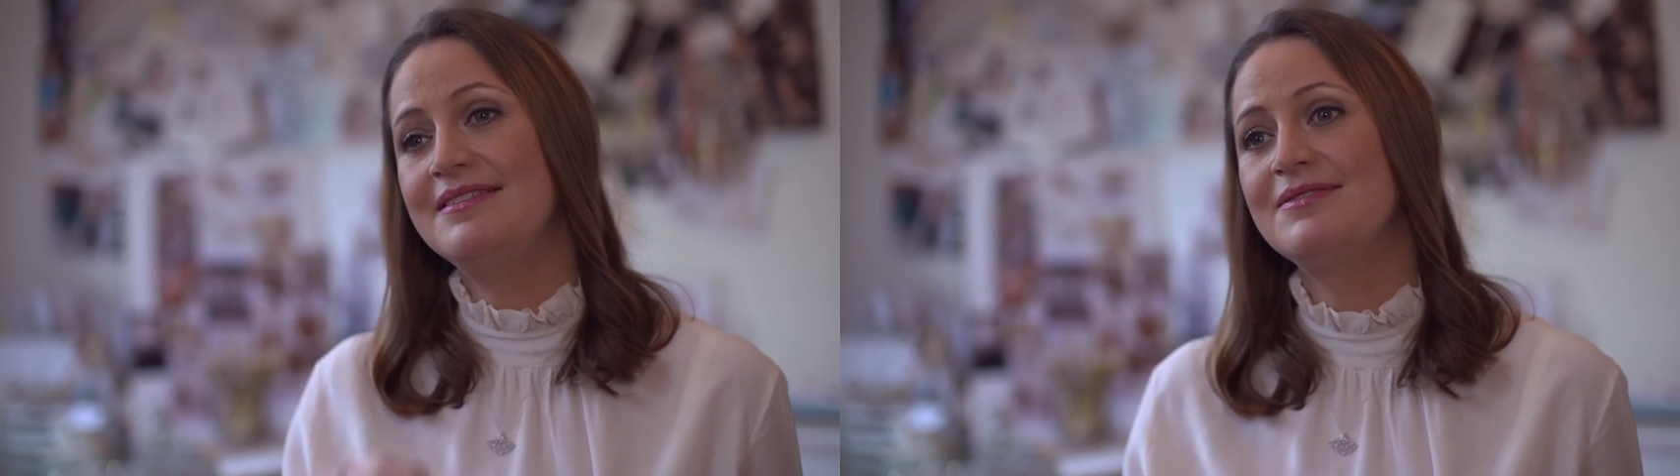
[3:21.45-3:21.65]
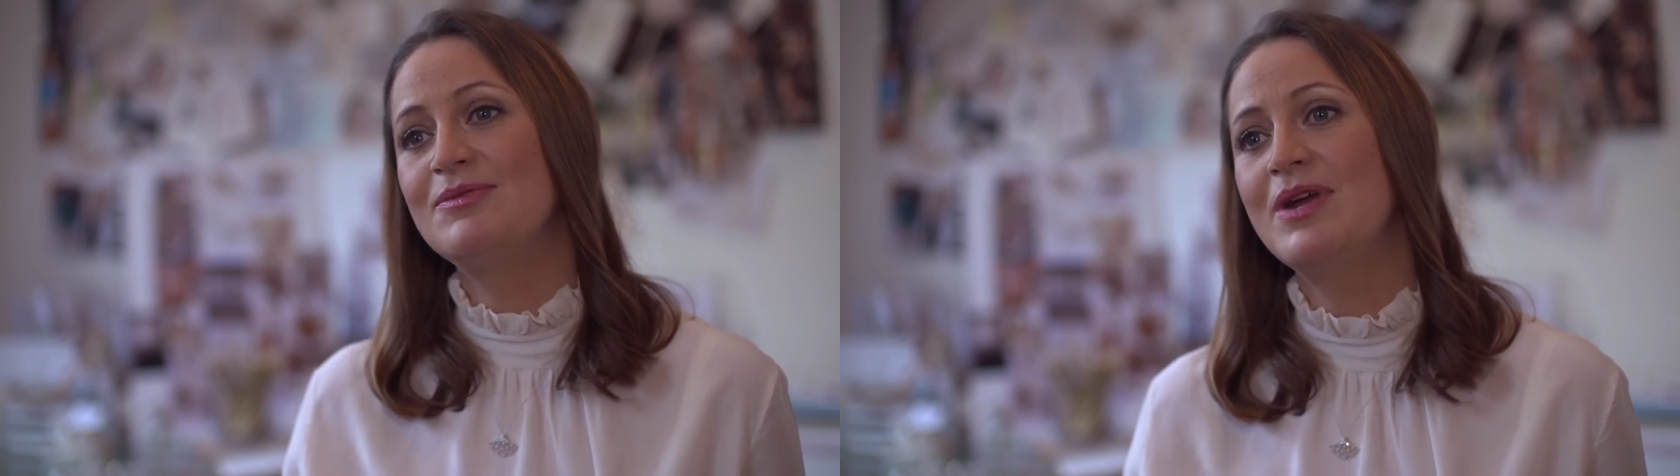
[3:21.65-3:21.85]

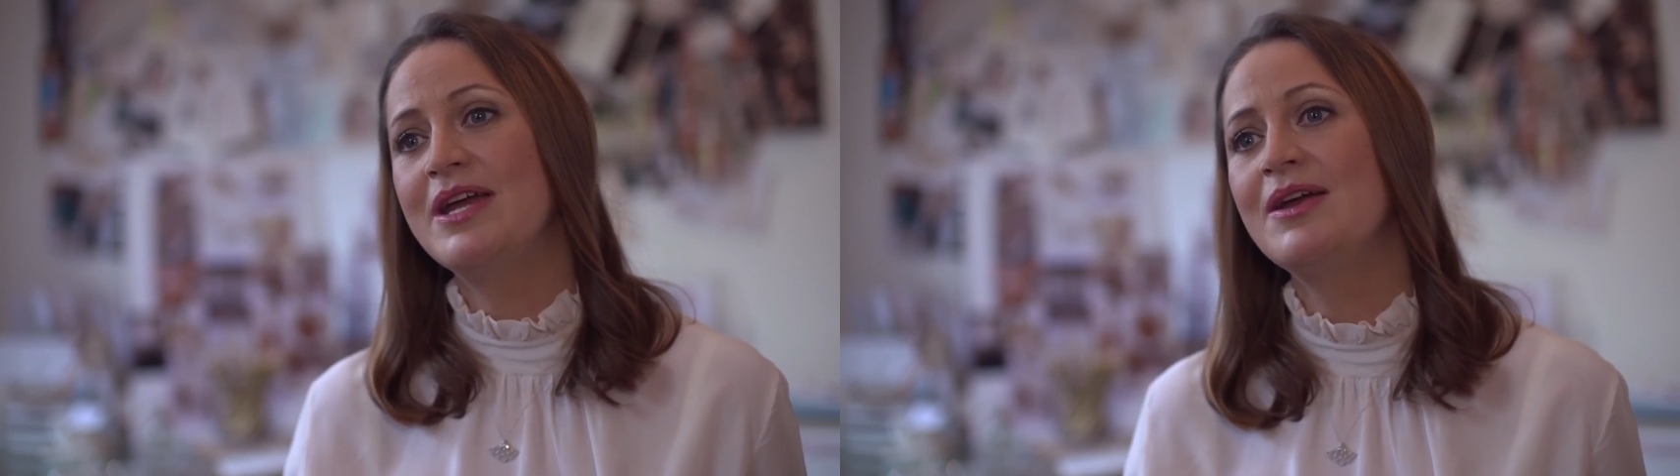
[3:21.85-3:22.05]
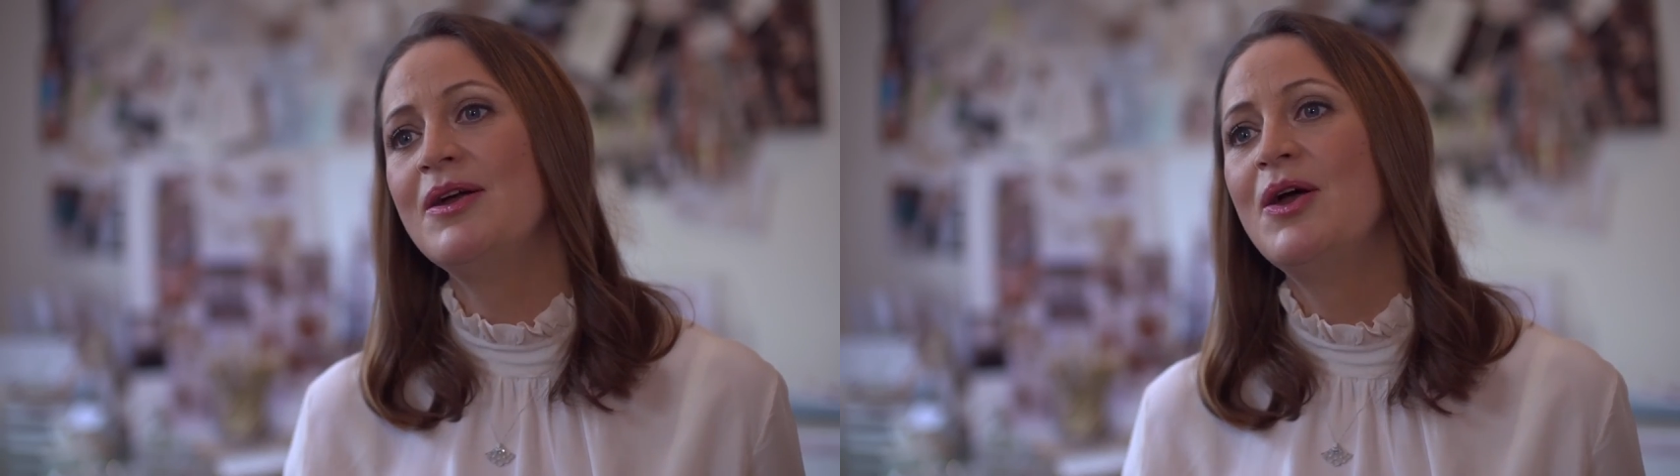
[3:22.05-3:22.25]
of the
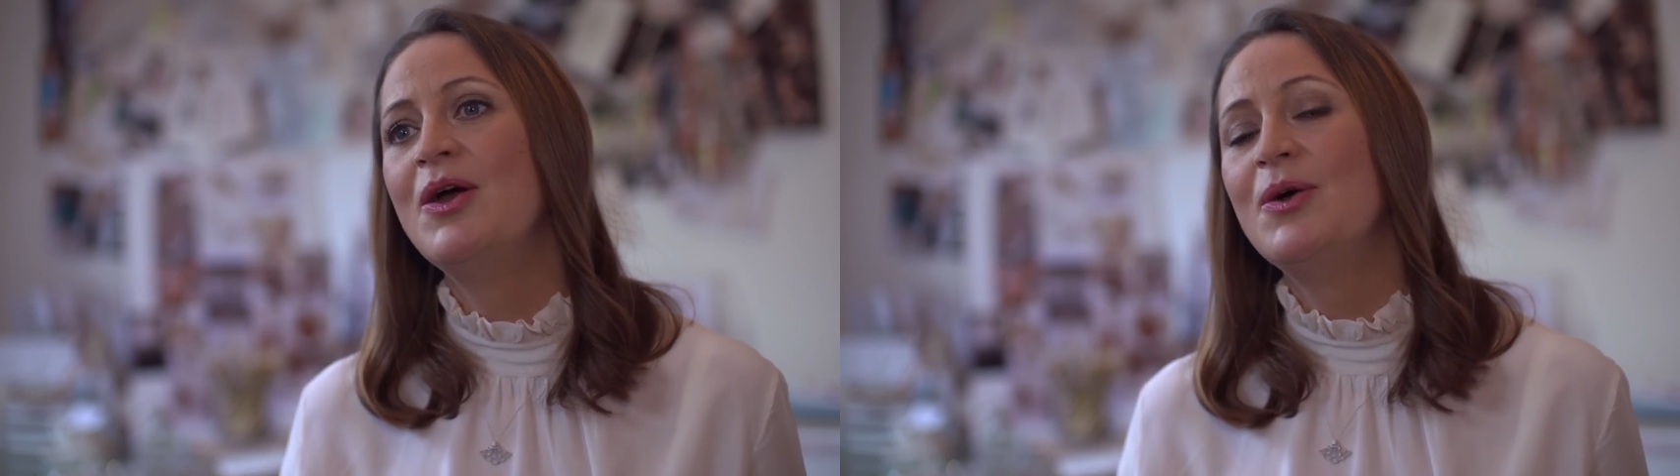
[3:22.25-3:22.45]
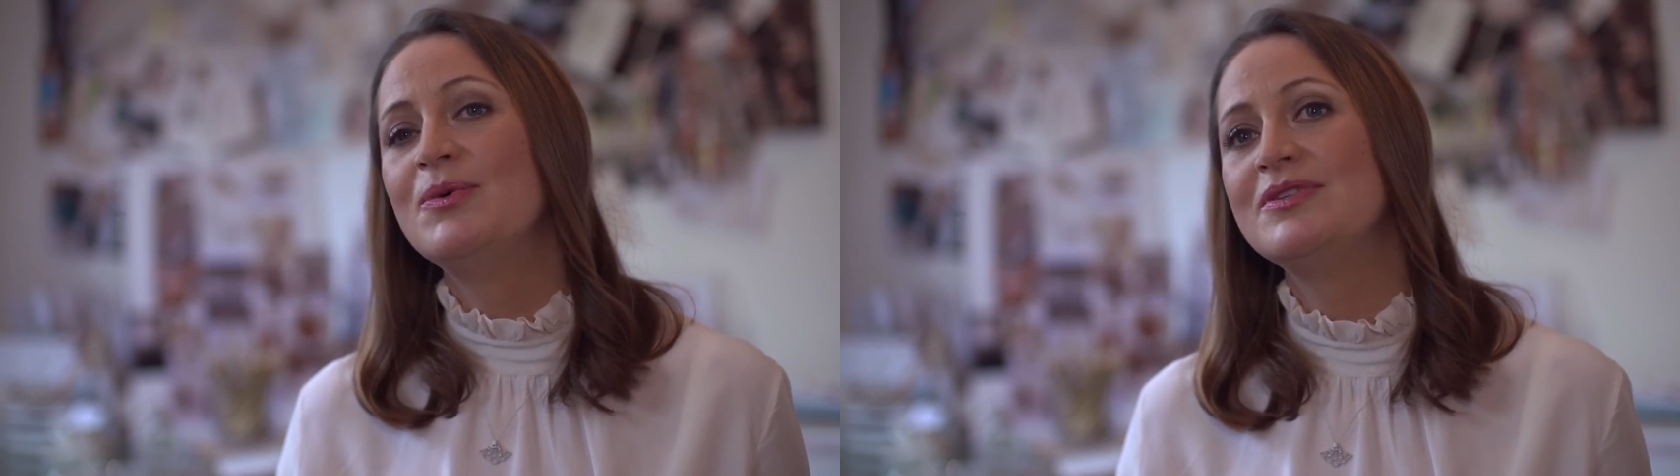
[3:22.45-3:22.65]
ring,
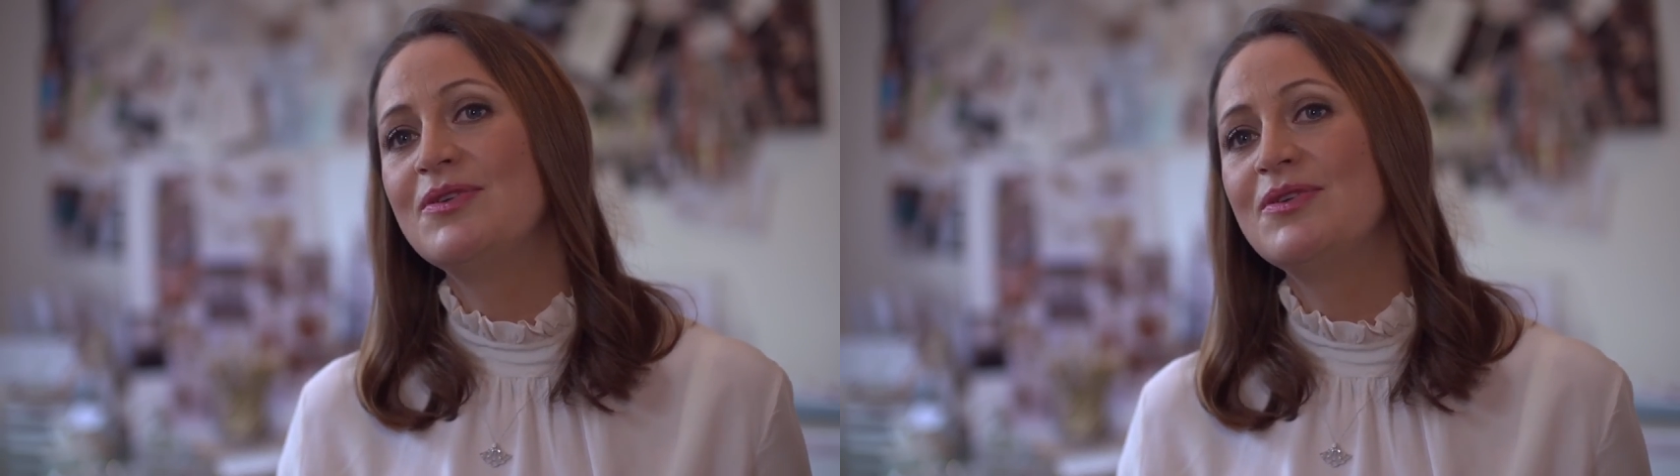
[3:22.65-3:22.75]
which